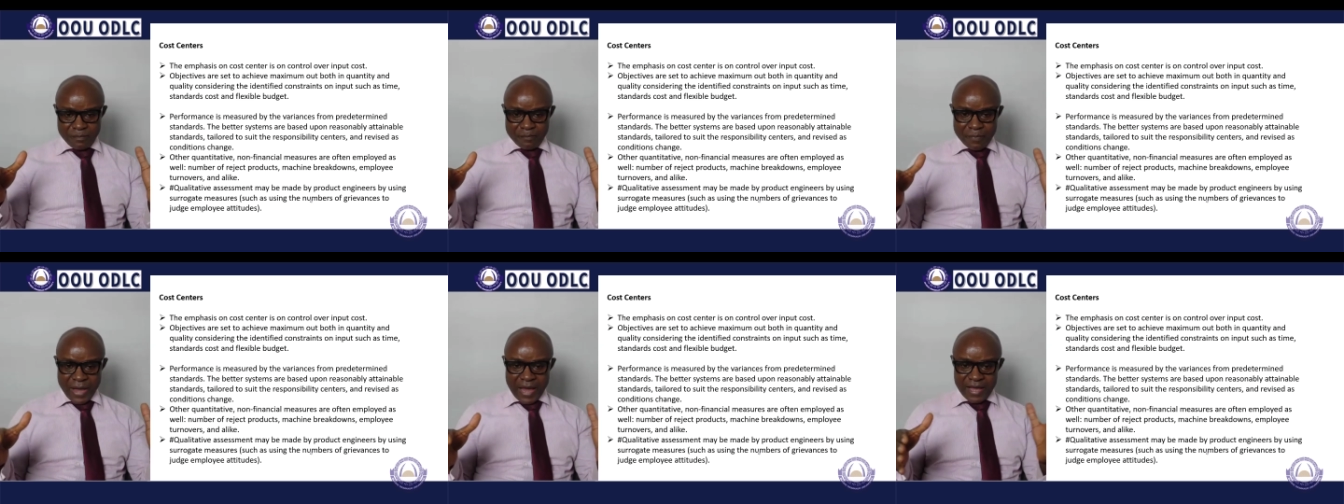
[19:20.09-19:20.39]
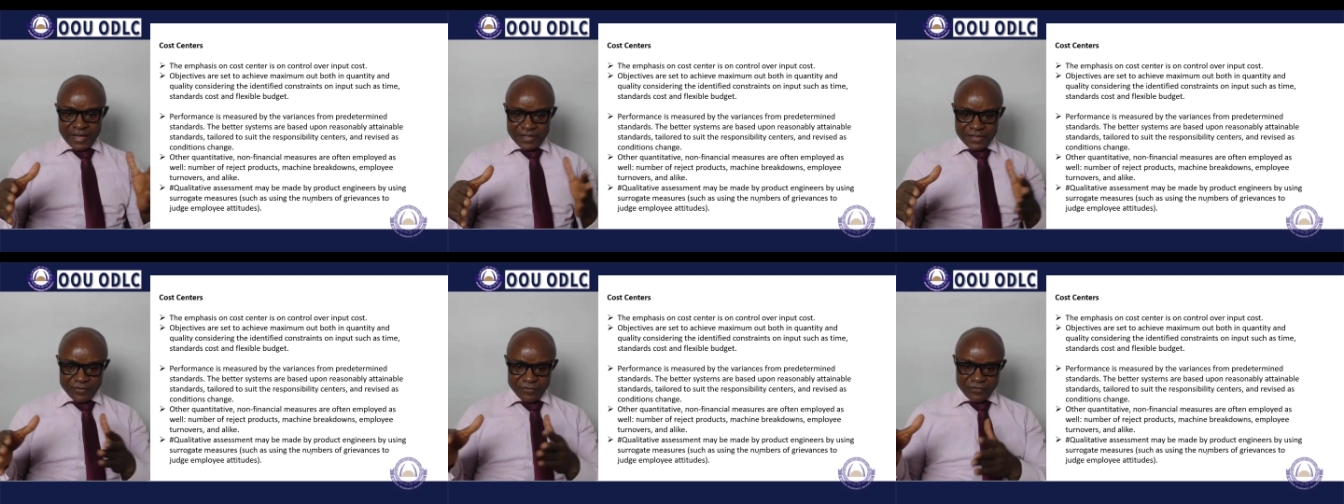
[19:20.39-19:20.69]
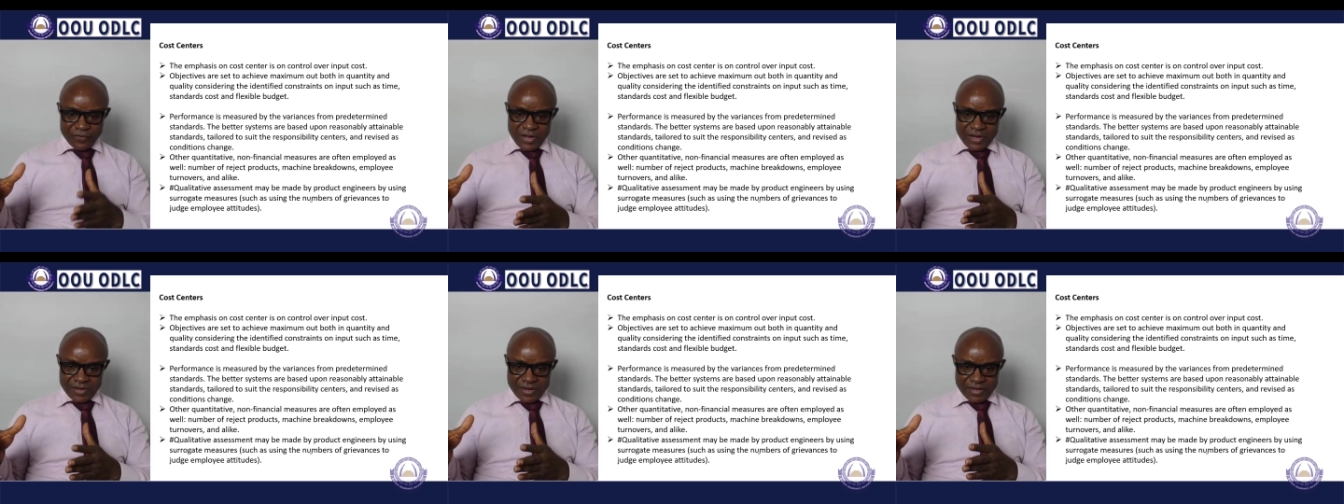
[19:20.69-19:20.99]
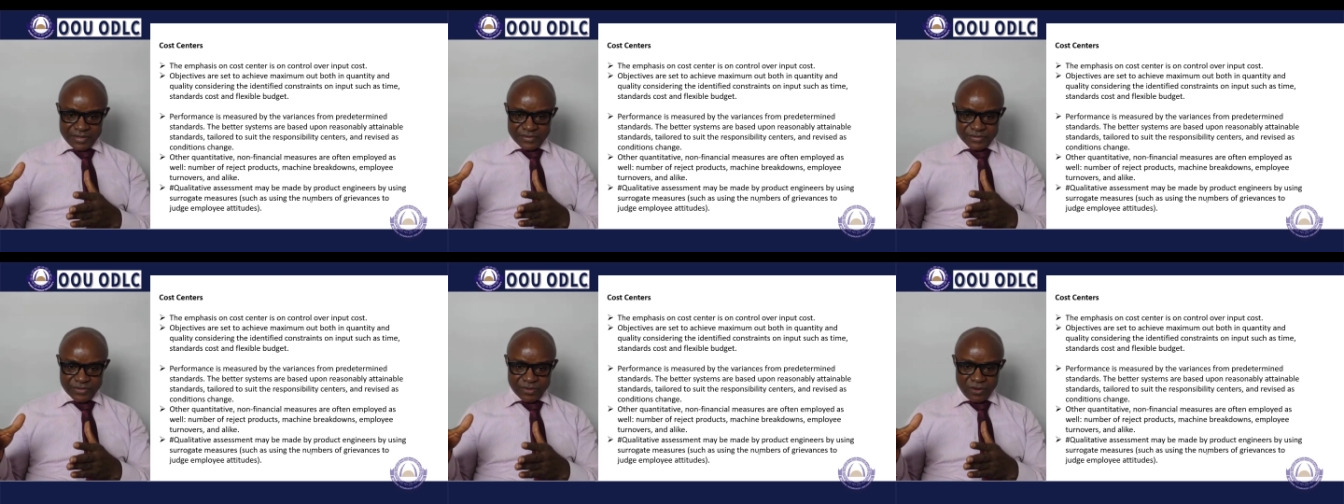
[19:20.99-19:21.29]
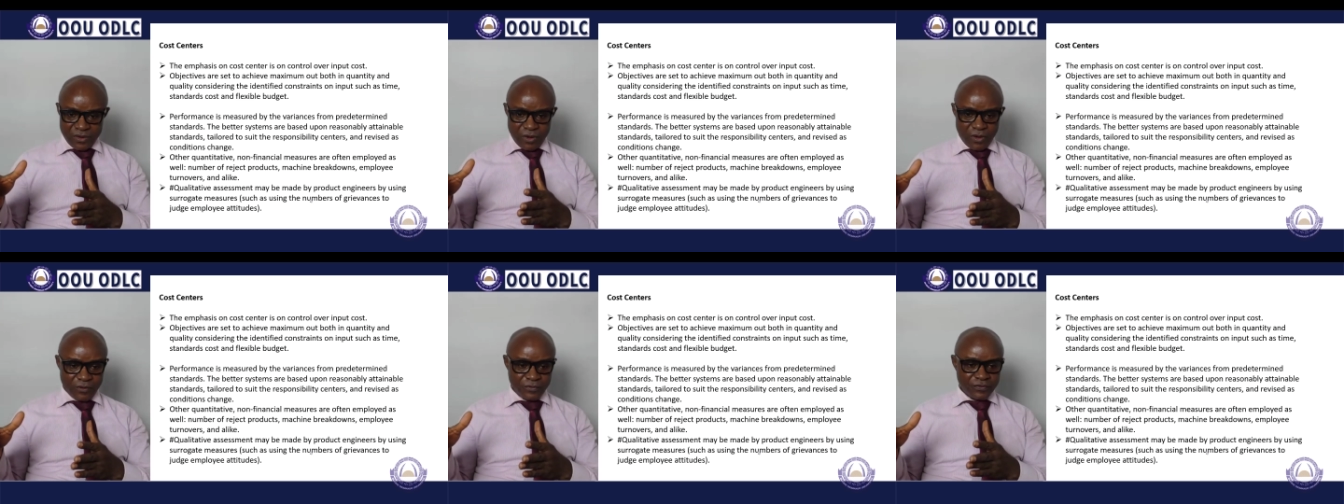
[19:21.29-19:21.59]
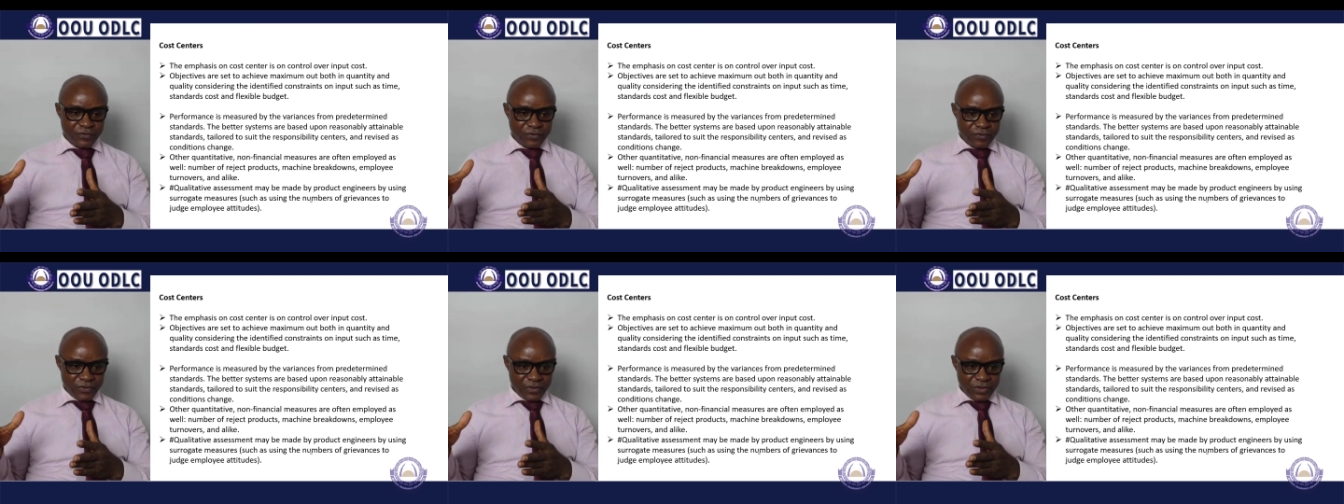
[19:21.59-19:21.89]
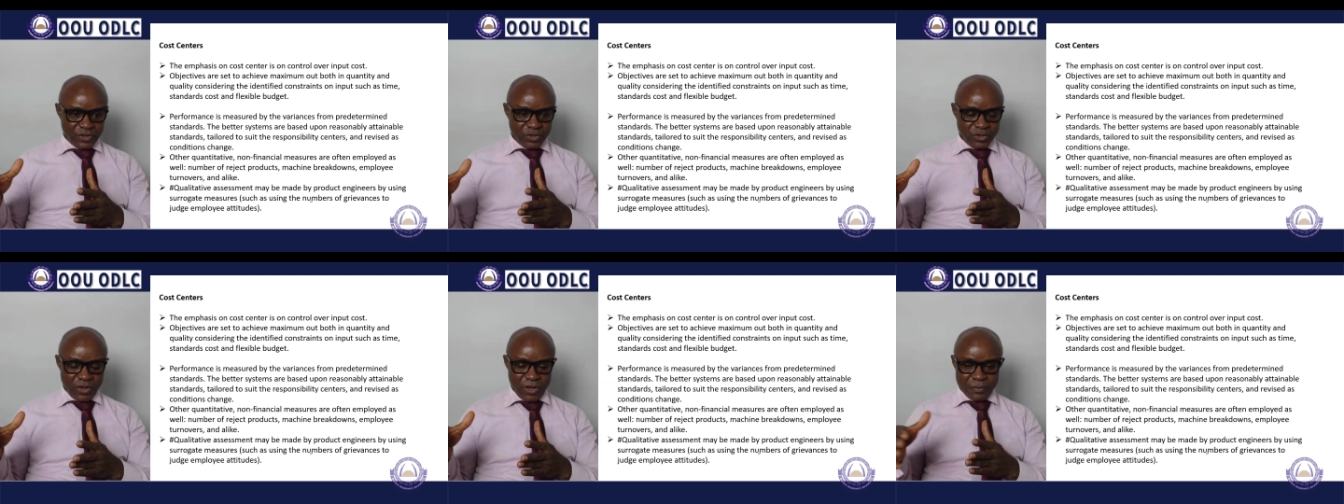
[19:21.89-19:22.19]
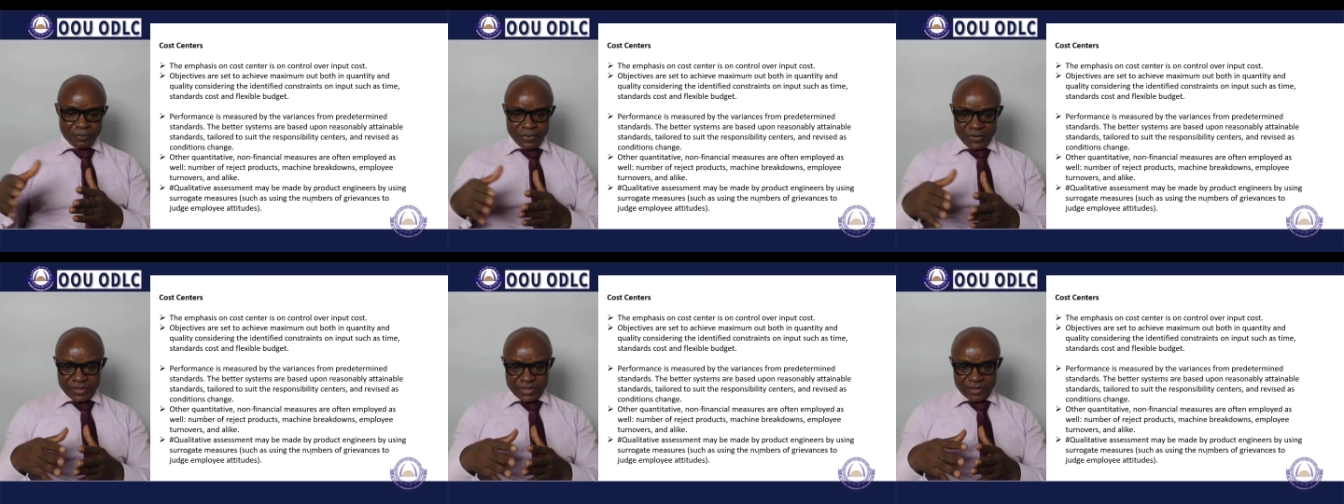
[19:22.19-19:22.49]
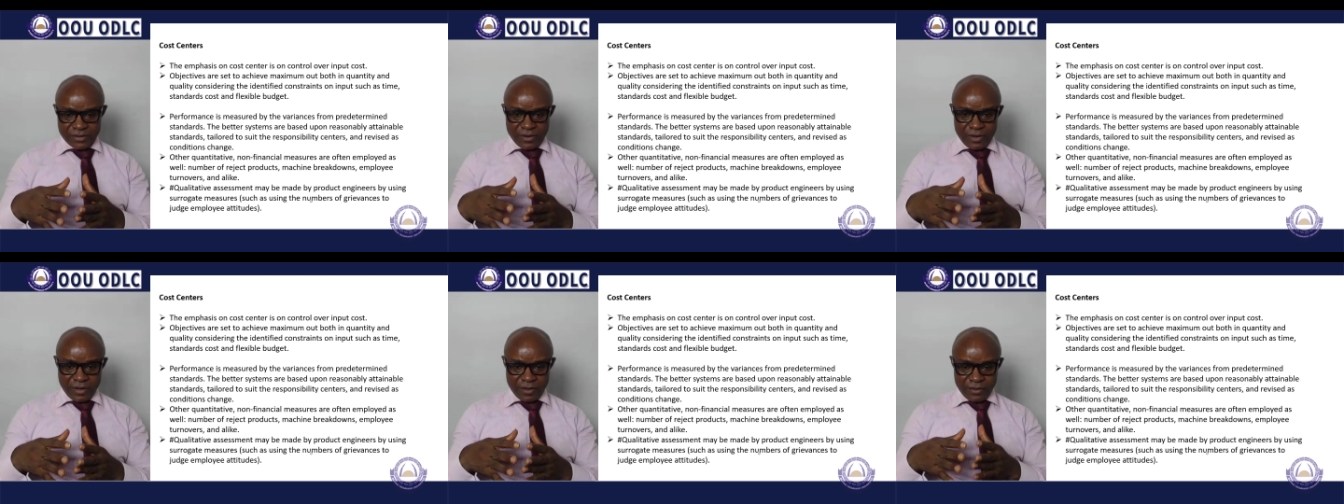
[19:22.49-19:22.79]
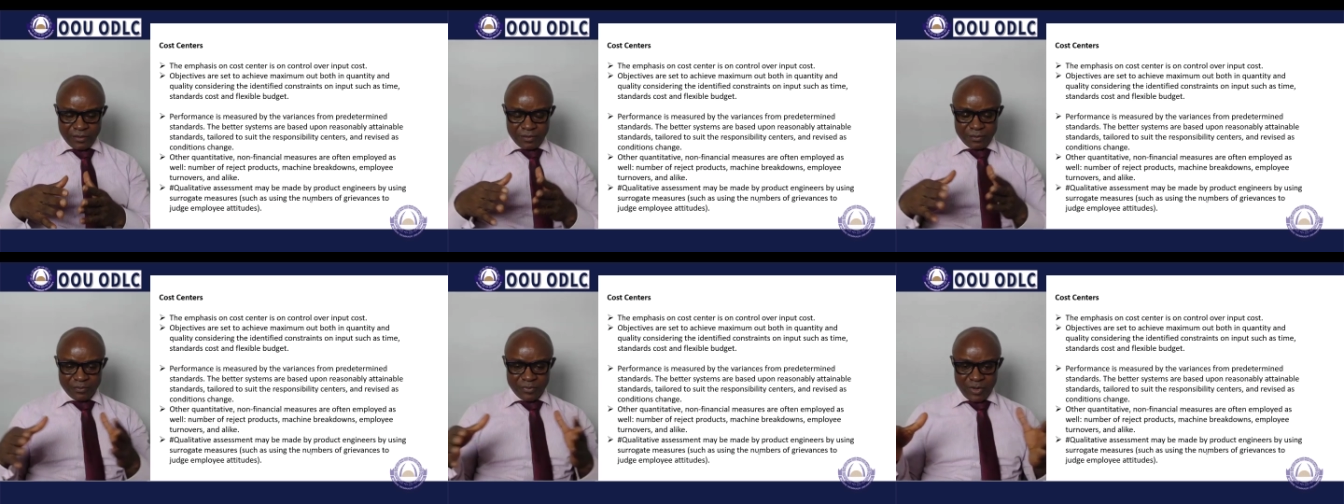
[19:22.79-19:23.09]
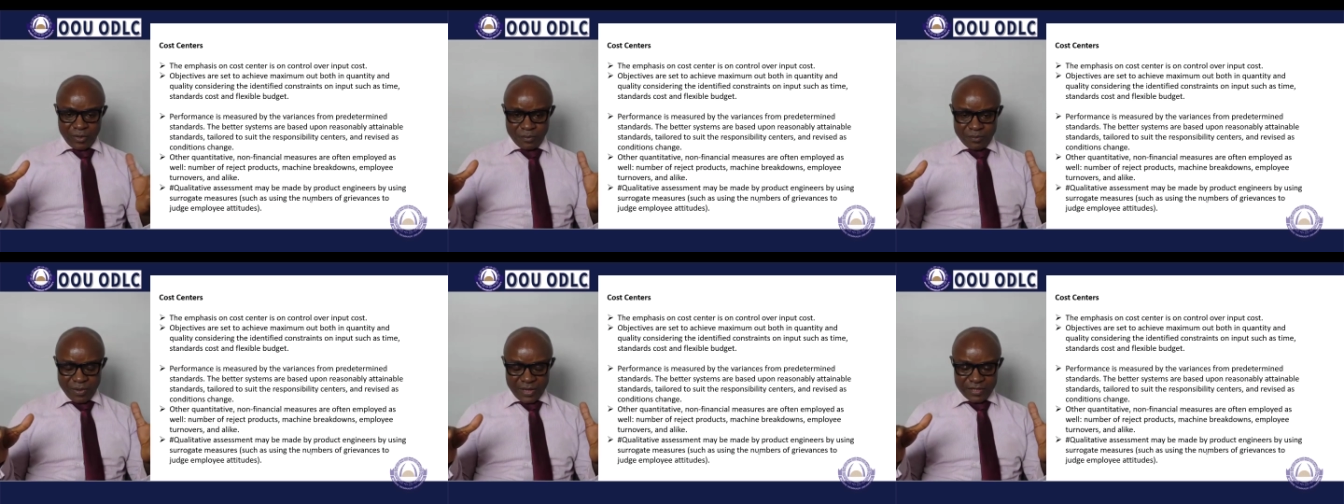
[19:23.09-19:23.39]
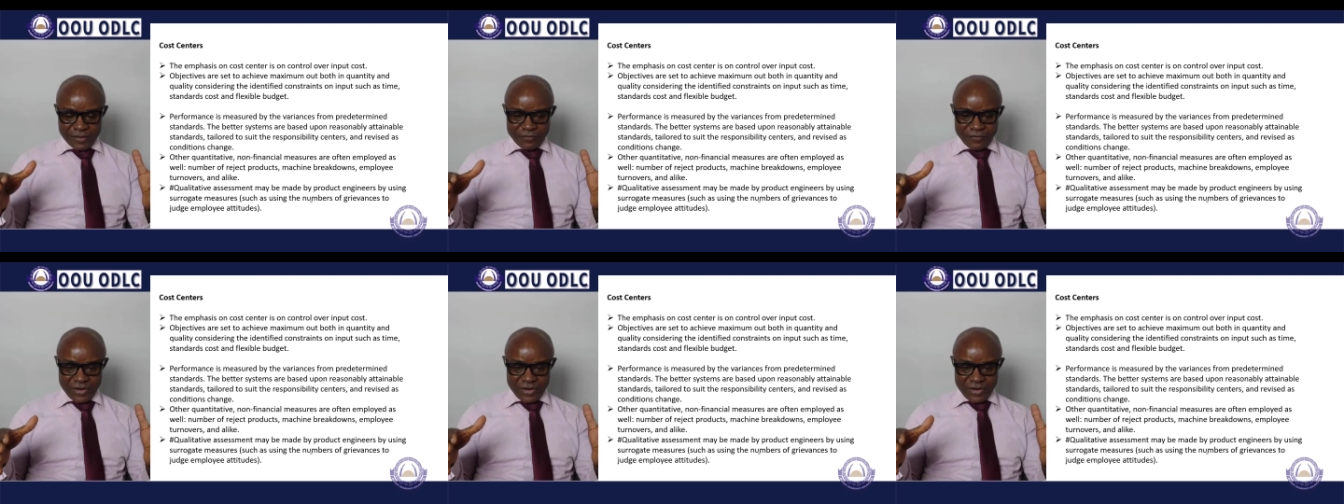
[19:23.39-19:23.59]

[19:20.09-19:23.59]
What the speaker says: by the variance of by the